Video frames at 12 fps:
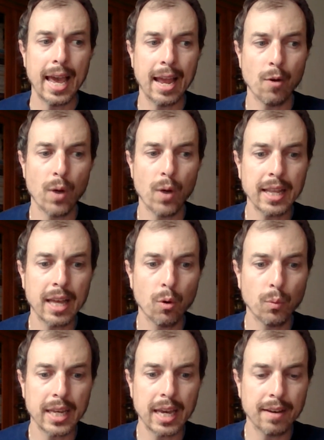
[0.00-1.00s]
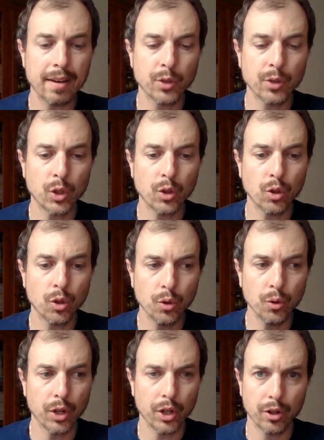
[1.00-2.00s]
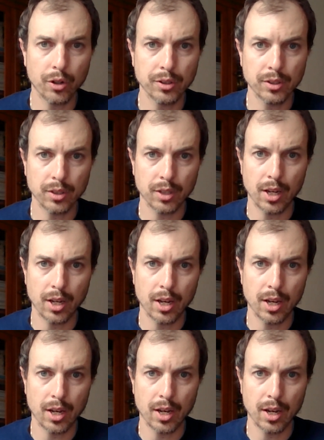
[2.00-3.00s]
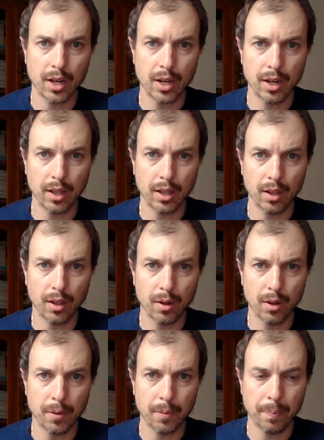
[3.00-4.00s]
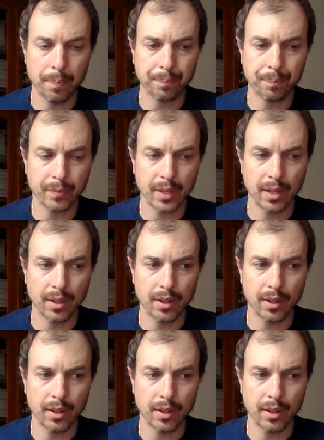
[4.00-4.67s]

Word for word: And right now we have two others uh, um,